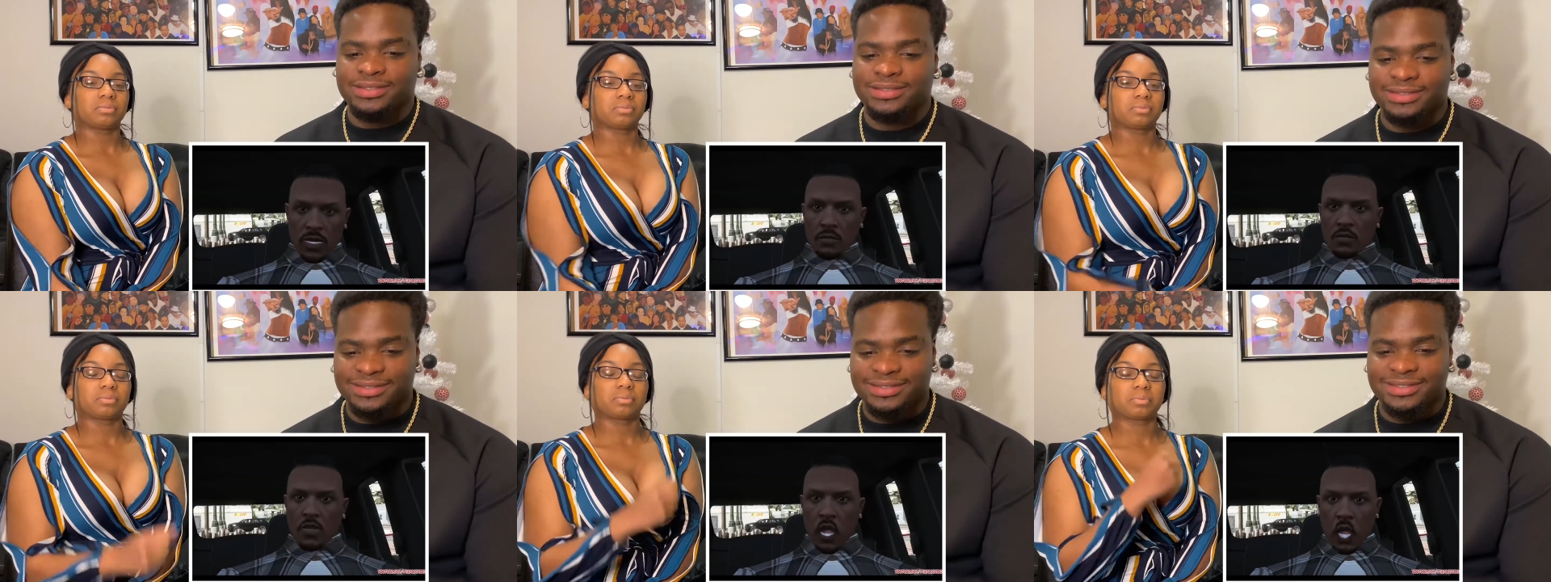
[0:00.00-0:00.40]
Speaker 1: what I'm
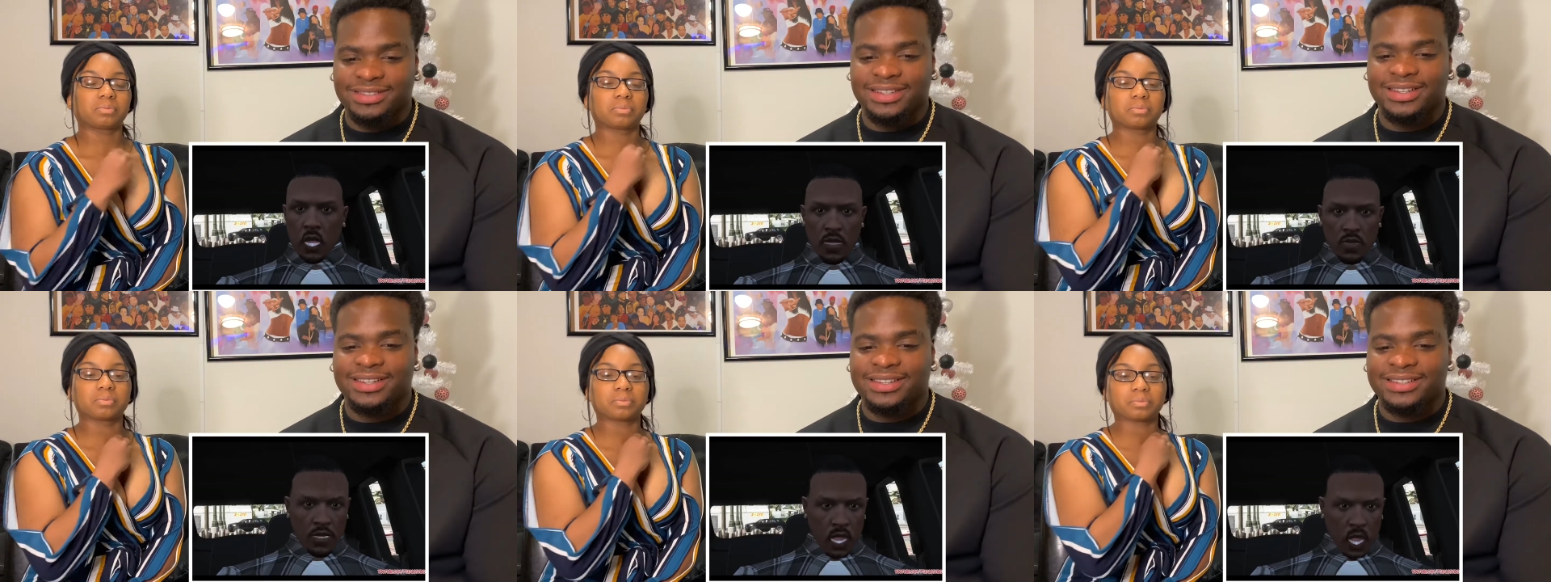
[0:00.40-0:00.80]

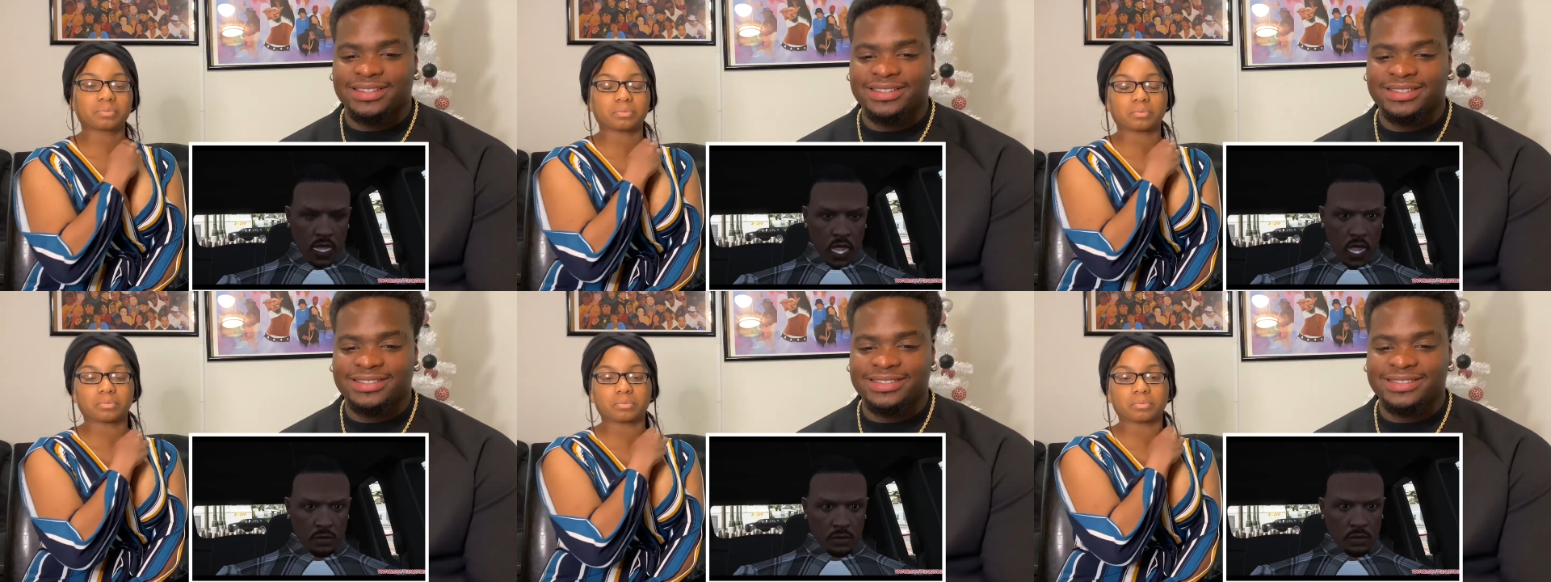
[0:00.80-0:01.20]
saying,
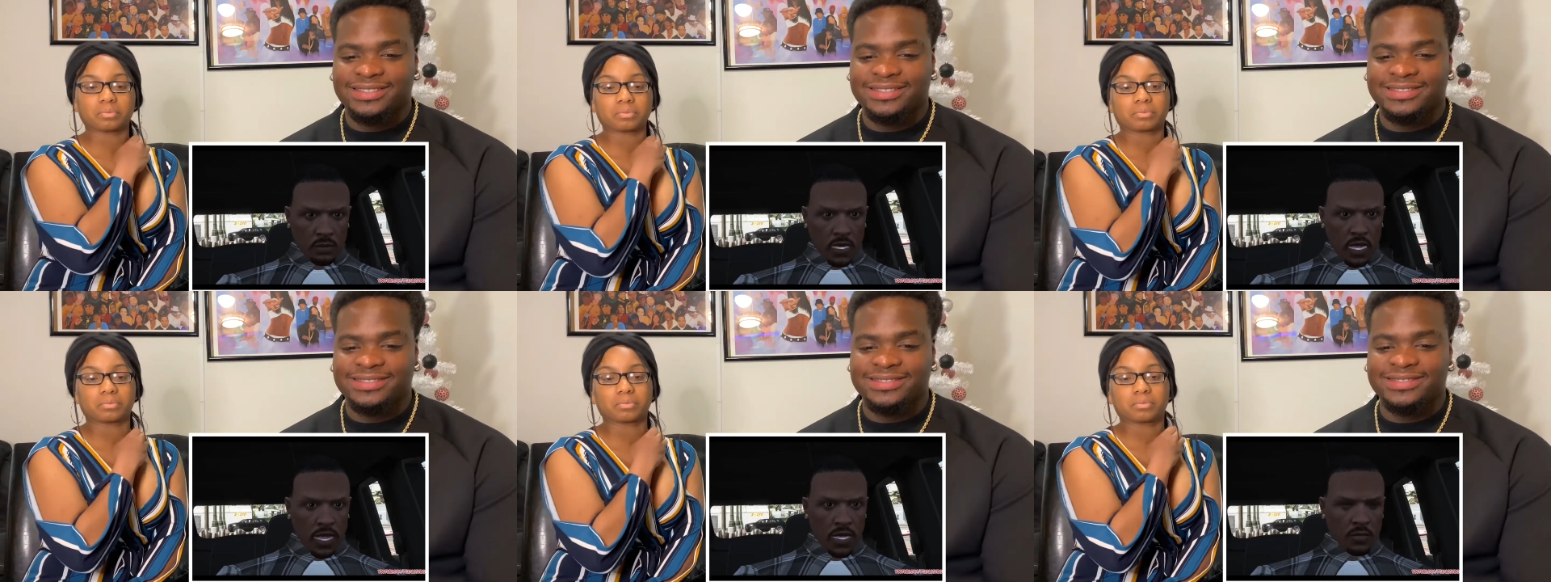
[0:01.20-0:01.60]
cuz.
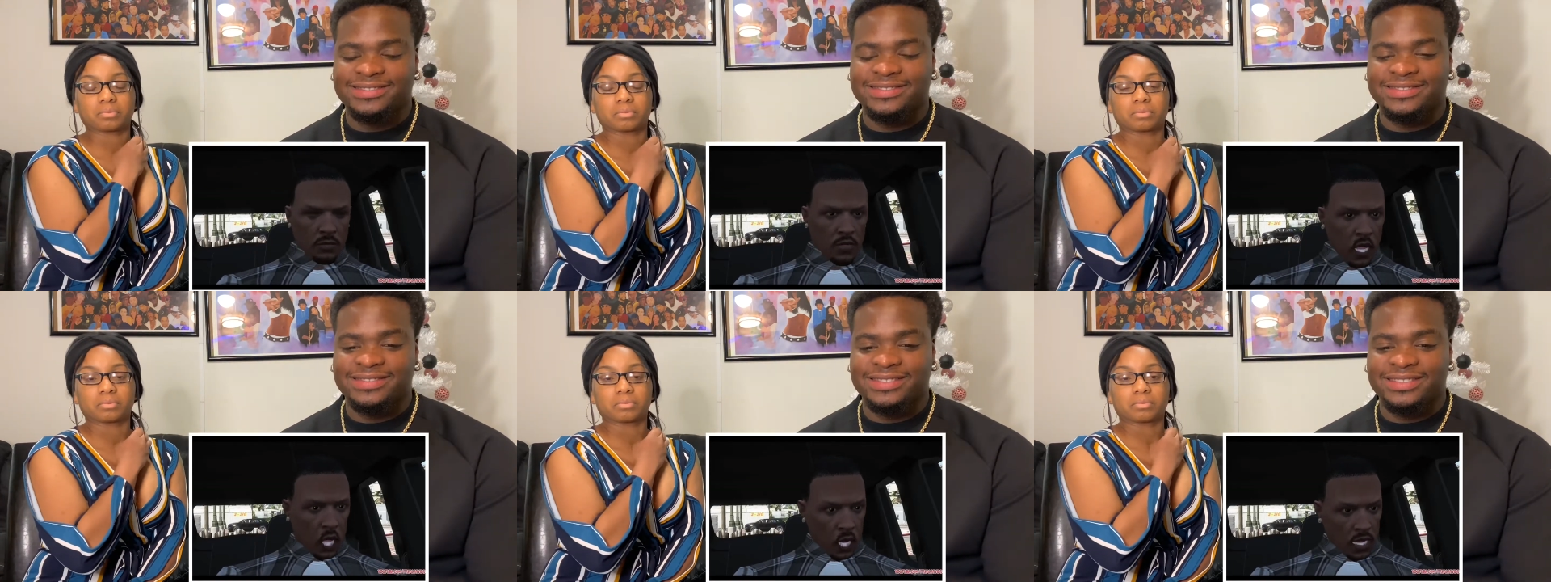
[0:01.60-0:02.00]

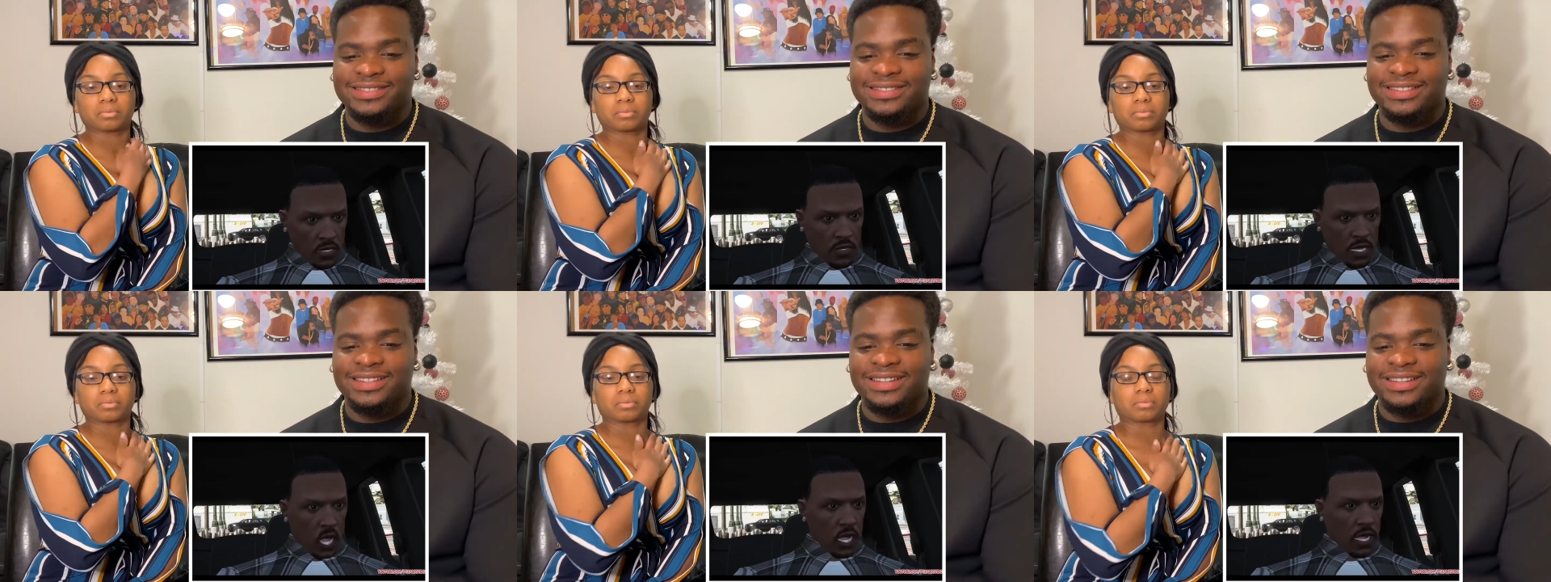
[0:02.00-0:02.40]
Something ain't right
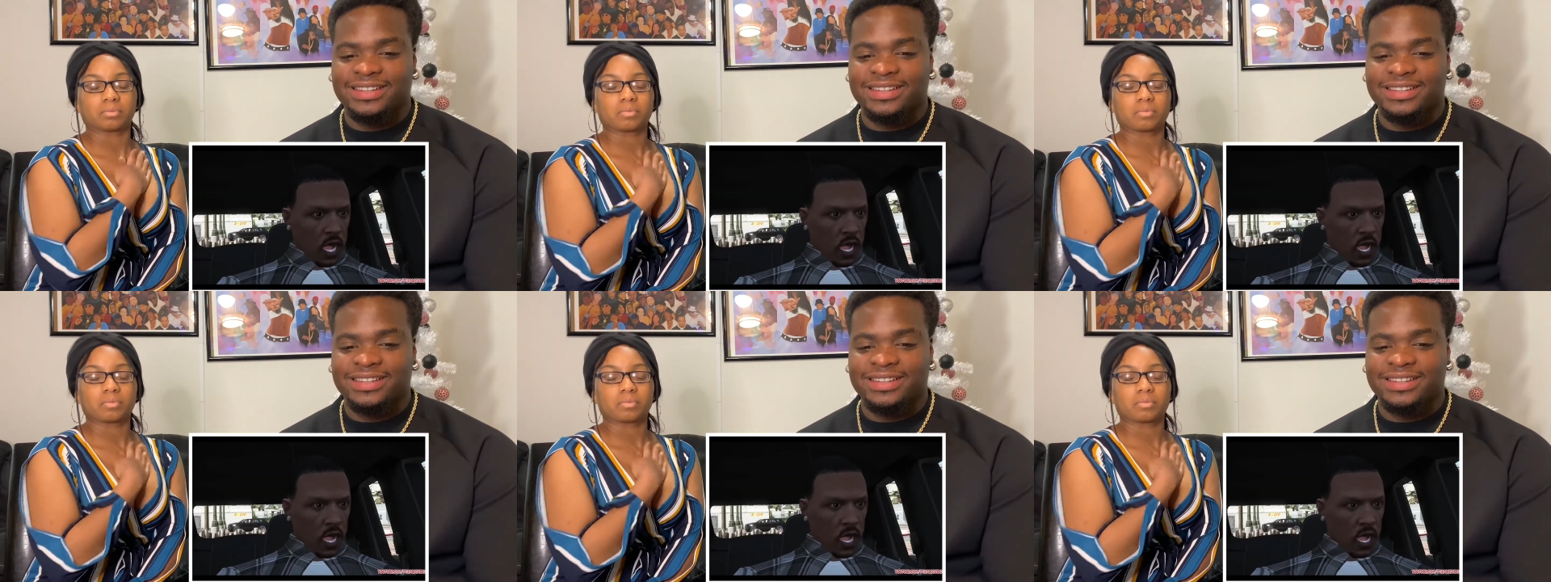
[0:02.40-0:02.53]
about